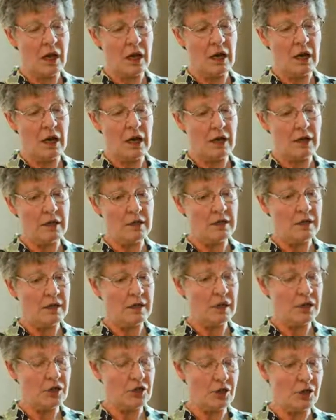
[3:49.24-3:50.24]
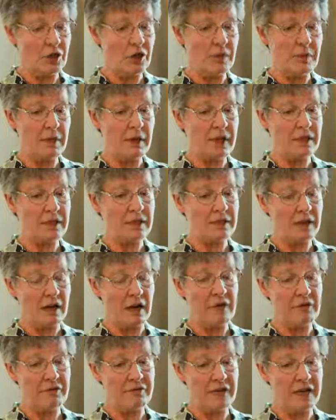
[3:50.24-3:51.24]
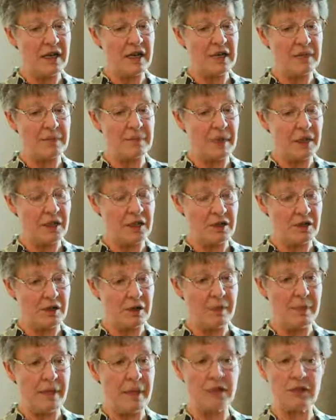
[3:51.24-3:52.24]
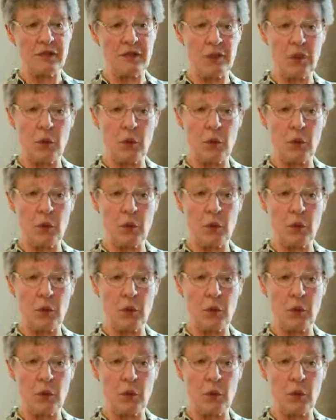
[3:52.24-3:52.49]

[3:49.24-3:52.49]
And the astronomy itself needs better and better